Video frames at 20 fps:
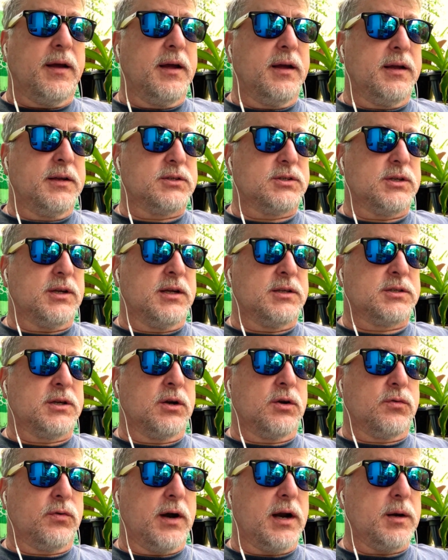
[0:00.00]
It's
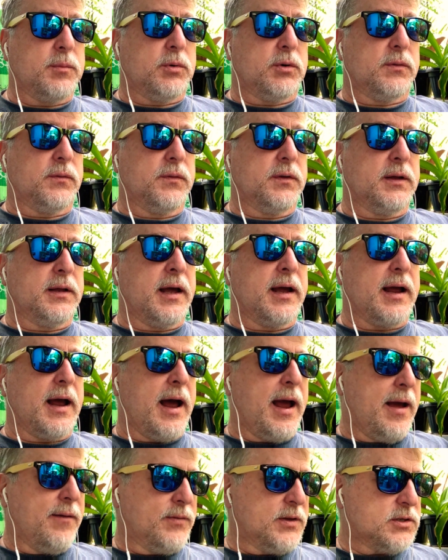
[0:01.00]
incredible.
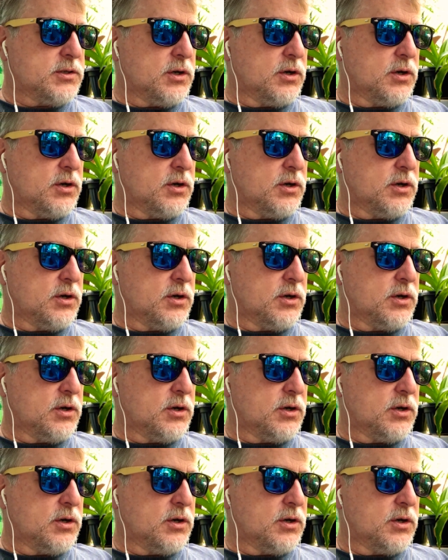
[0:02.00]
I have this